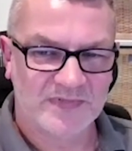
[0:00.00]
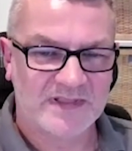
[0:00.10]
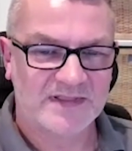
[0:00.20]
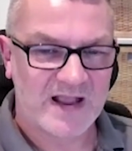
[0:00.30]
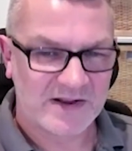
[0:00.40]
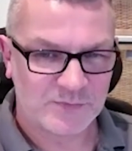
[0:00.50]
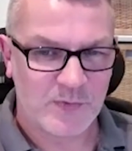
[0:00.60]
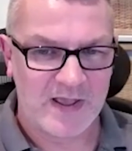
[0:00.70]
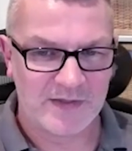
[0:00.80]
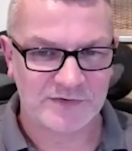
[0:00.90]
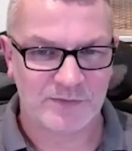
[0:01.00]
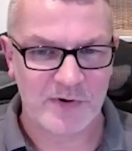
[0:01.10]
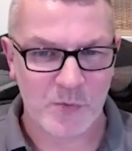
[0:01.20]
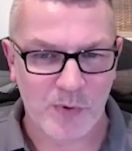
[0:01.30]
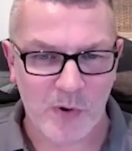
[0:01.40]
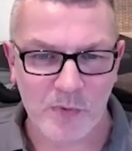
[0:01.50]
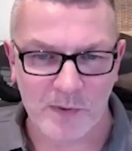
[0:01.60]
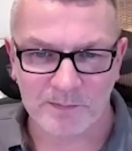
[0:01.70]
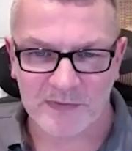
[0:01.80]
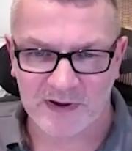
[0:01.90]
that's where there's a real
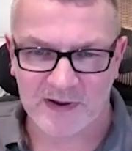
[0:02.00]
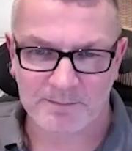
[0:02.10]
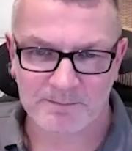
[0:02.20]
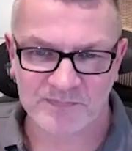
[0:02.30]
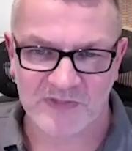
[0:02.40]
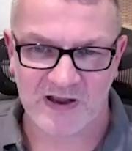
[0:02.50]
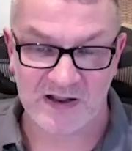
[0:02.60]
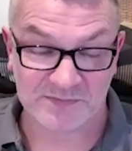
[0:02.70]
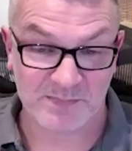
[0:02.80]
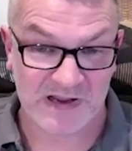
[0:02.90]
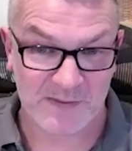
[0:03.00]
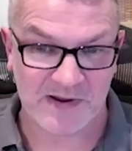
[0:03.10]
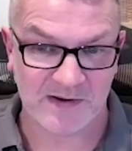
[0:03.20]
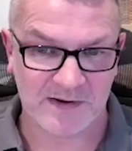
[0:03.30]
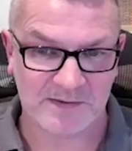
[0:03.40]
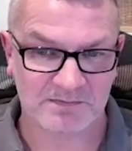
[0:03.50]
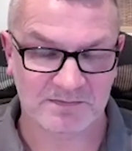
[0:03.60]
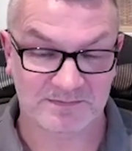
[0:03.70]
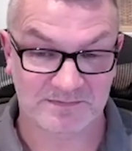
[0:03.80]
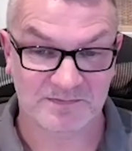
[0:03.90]
problem, and it's becoming
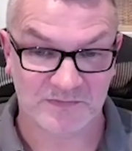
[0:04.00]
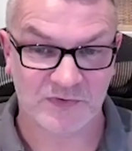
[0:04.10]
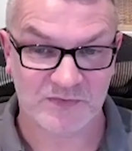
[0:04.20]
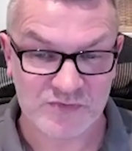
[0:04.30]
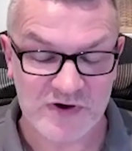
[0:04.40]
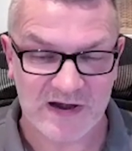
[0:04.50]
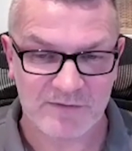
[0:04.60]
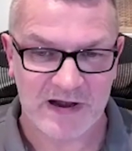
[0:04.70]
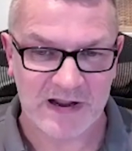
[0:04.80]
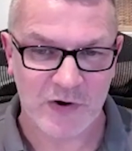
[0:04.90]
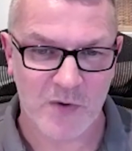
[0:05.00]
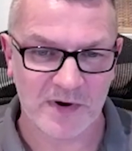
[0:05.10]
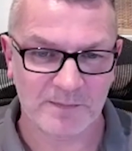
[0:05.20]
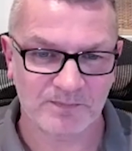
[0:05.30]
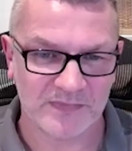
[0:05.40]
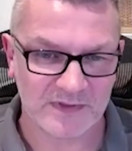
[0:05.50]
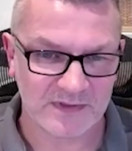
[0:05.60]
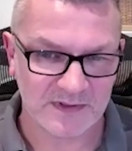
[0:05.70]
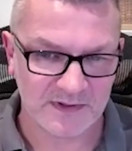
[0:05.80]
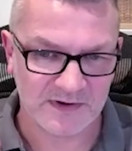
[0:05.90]
sort of really, really common.
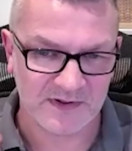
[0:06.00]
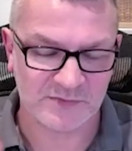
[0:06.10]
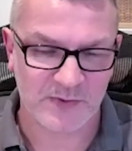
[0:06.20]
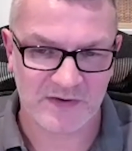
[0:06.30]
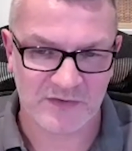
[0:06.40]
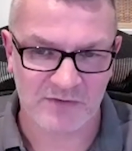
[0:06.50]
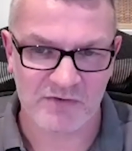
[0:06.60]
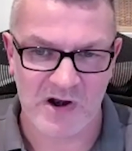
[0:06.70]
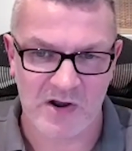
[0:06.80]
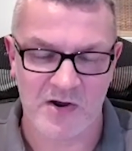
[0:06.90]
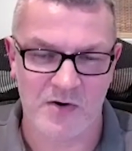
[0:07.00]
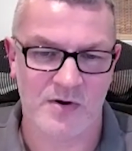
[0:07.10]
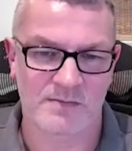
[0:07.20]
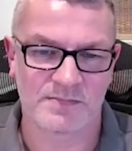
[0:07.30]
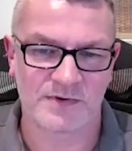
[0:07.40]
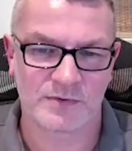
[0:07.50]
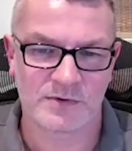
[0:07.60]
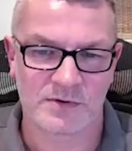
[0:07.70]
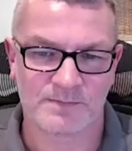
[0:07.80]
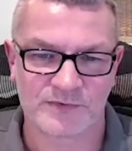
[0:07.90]
And this is where you've got to rely on
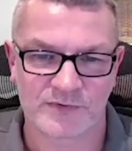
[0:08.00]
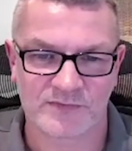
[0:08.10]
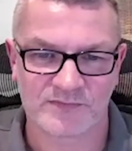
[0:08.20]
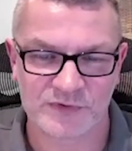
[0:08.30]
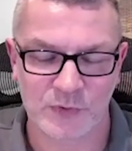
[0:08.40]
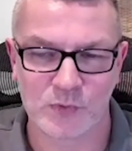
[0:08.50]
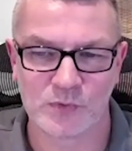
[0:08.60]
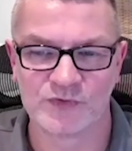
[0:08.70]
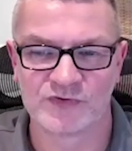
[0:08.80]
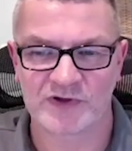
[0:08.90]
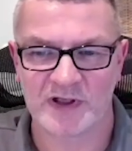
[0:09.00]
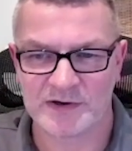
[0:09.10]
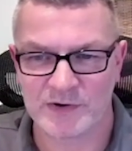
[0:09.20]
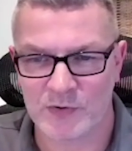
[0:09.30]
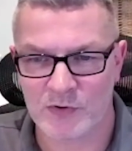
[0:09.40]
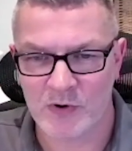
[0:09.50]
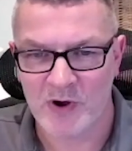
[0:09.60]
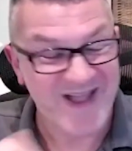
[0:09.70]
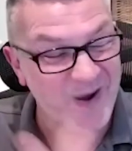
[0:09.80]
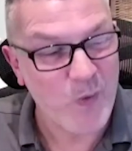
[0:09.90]
your sort of tools and your
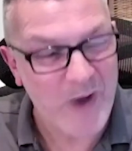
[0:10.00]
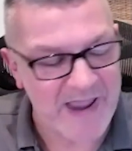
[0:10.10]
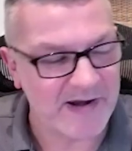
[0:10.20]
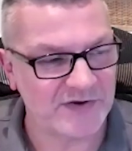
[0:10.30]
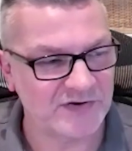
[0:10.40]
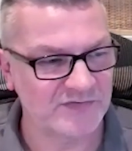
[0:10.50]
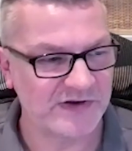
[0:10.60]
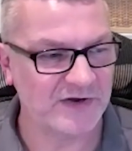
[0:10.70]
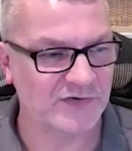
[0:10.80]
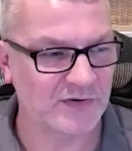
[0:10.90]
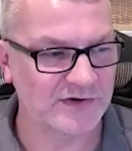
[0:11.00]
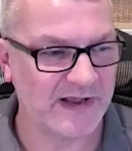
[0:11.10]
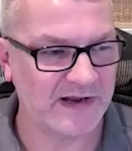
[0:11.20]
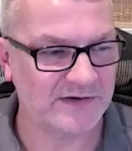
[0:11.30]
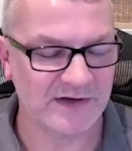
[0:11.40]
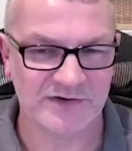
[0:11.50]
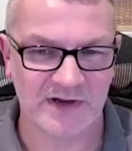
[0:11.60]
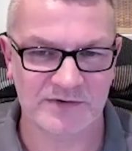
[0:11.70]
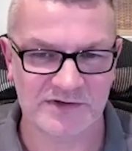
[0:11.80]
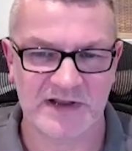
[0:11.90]
awareness of JSON data.
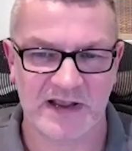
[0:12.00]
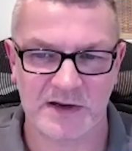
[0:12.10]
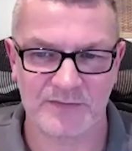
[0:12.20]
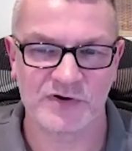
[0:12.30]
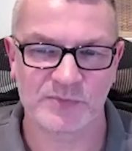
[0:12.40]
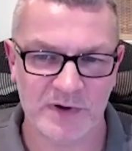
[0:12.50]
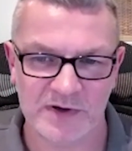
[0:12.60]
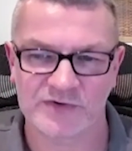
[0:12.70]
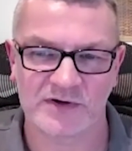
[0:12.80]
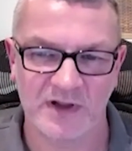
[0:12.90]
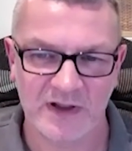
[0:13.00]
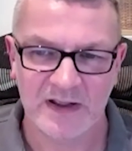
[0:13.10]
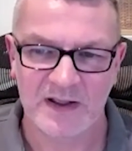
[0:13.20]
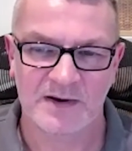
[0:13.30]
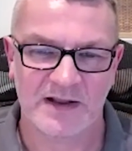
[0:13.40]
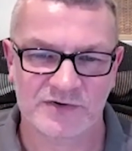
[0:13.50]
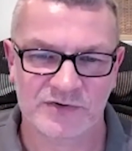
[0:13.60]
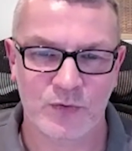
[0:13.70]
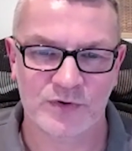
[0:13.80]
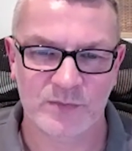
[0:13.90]
So as a data governance person, let's
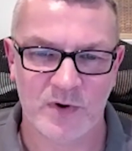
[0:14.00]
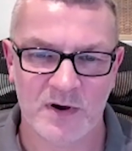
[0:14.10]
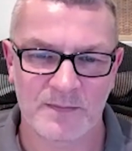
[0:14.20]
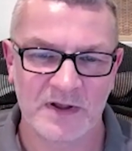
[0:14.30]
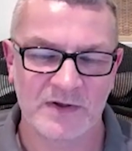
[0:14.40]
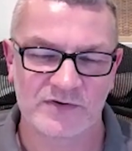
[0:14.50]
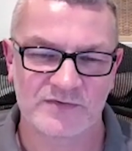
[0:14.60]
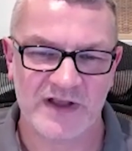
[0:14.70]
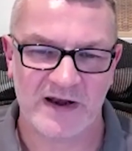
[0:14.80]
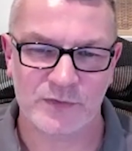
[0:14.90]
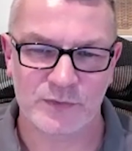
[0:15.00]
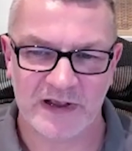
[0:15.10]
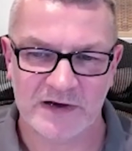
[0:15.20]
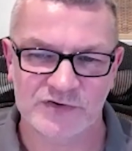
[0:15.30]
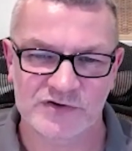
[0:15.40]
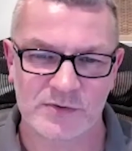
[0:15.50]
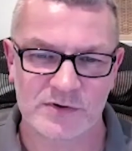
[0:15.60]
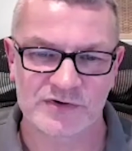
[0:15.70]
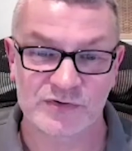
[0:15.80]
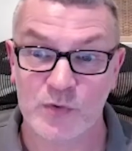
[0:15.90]
talk to our sort of technical data
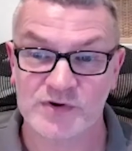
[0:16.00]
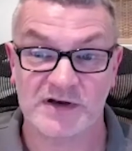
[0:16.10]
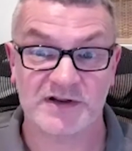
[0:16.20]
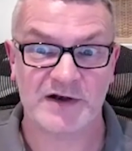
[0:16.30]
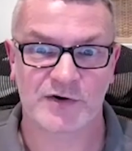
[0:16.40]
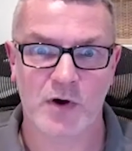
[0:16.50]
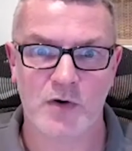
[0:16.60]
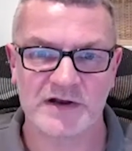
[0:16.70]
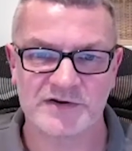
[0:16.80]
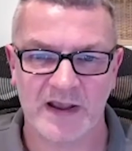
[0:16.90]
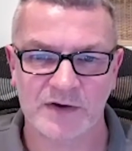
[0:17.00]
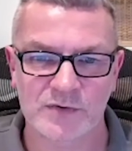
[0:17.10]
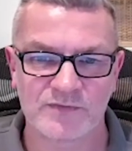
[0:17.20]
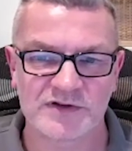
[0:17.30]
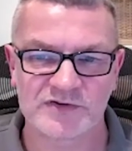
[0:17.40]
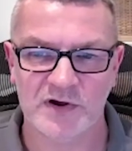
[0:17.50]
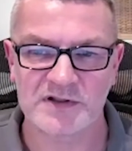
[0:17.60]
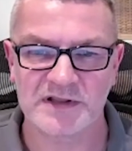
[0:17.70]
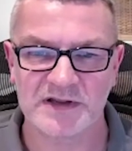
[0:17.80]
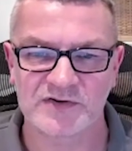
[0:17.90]
stewards, talk to your data architects who have
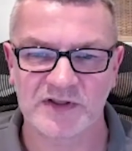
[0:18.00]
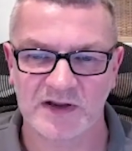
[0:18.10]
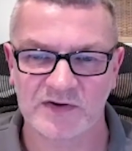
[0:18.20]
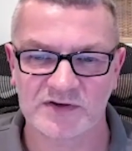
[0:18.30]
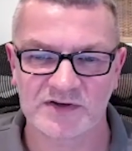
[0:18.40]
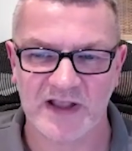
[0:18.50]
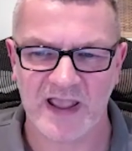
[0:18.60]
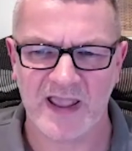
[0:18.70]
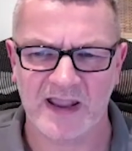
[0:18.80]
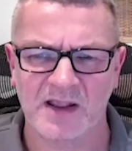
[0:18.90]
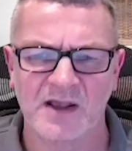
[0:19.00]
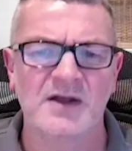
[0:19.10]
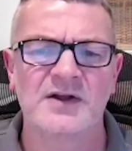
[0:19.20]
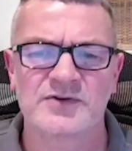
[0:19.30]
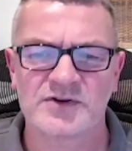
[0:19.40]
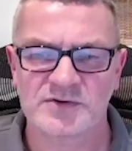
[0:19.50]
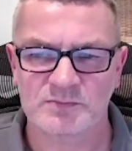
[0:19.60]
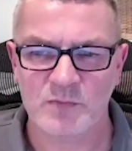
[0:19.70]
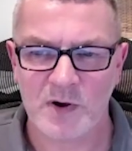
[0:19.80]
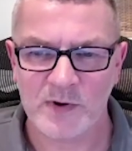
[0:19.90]
designed these things and say, hey, just
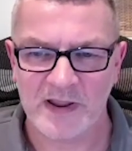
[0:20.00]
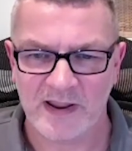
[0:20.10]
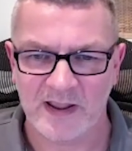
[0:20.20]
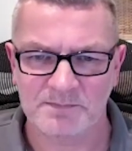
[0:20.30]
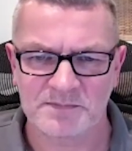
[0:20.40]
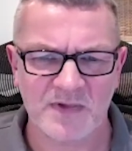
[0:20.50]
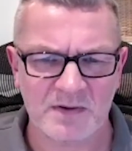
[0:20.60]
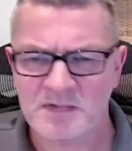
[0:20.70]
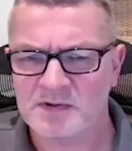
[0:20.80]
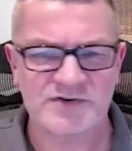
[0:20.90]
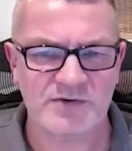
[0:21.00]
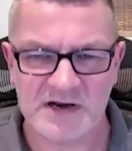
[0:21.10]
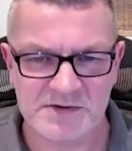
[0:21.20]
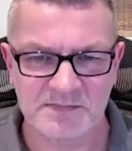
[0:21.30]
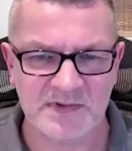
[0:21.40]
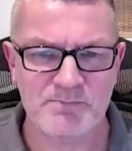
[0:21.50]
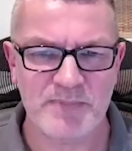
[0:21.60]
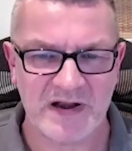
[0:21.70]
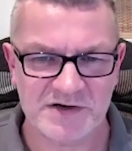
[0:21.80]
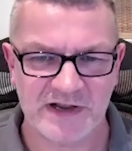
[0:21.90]
while we're here, is there any
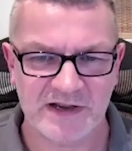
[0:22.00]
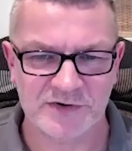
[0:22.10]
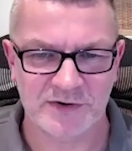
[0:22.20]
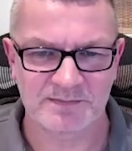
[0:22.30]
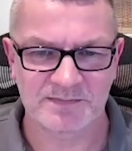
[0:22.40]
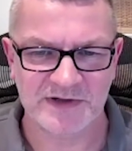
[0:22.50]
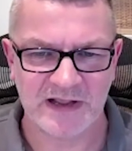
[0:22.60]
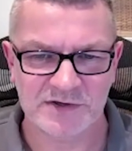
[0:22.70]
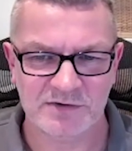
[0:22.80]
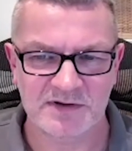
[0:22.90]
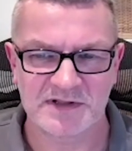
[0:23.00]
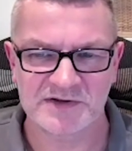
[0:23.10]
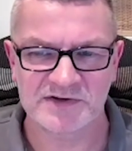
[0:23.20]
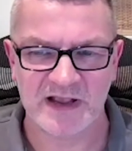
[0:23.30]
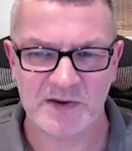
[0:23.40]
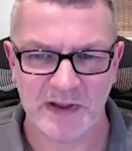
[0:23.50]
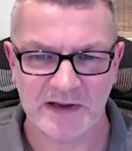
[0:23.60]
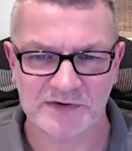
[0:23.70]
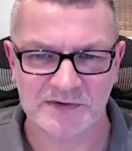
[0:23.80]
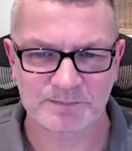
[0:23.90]
embedded JSON data in this database?